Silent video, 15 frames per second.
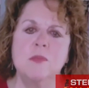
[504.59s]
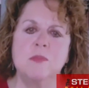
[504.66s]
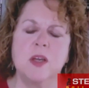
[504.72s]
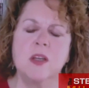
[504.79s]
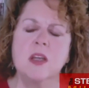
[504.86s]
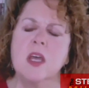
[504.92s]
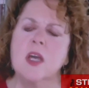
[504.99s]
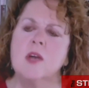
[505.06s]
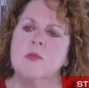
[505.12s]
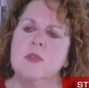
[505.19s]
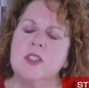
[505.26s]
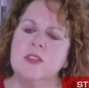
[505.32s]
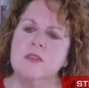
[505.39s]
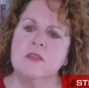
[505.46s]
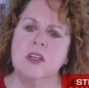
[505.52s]
But we
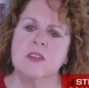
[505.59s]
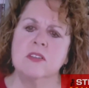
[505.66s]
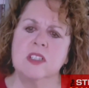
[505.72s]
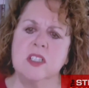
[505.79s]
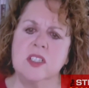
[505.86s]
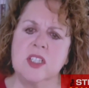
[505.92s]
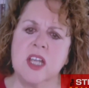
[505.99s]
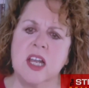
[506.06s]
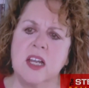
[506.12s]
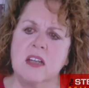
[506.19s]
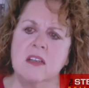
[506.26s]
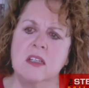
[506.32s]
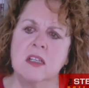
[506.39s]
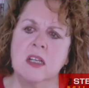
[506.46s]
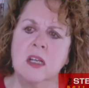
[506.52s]
do know that he's had